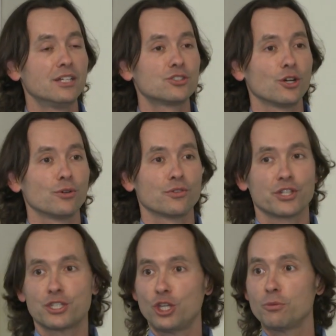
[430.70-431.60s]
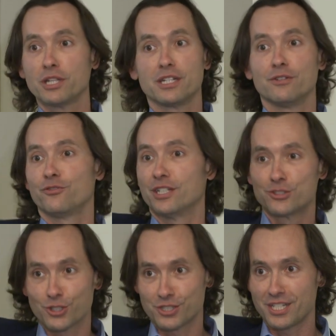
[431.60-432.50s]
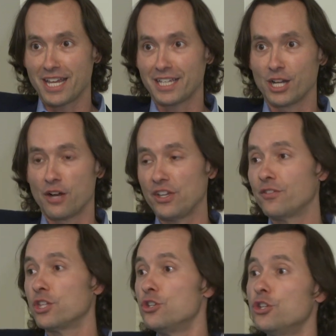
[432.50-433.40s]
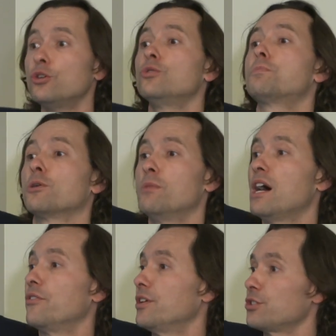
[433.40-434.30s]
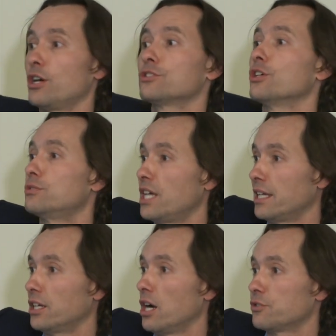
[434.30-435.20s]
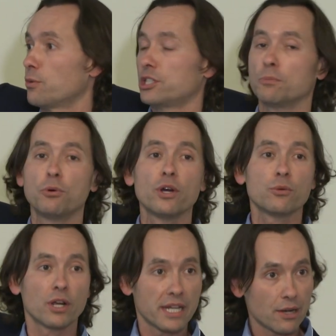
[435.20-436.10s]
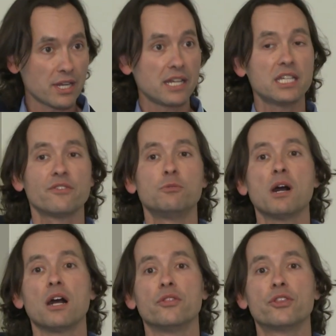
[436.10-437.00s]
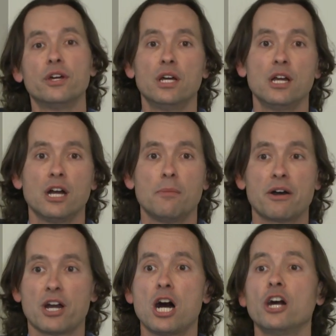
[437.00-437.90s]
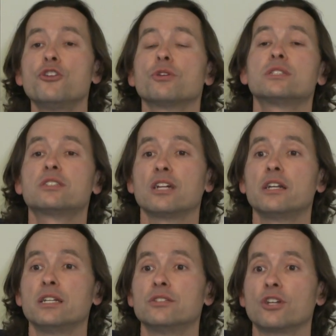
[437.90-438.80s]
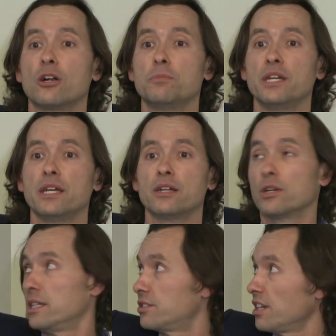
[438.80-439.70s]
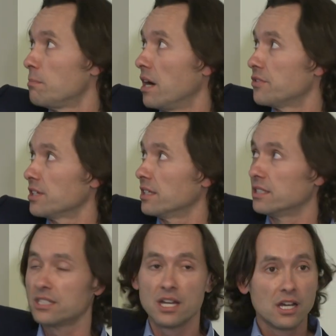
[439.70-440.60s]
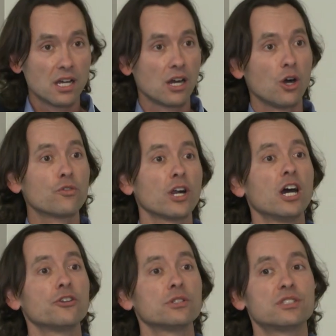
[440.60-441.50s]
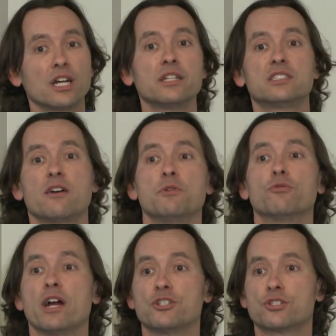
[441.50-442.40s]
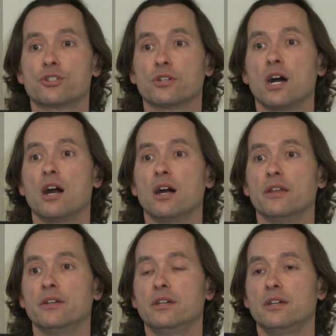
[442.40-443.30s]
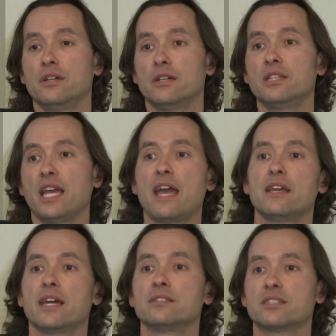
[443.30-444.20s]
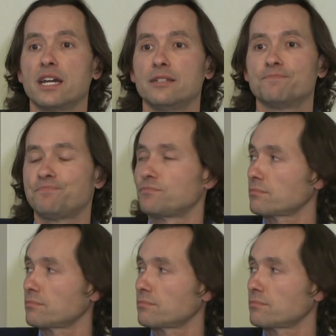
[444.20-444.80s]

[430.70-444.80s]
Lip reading: So the cumulative is just taking off. Even the new per month is also taking off. So we're at the point where now in any given month, about 100 studies are being, or in some months at least, over 100 studies have been registered on the AEA site.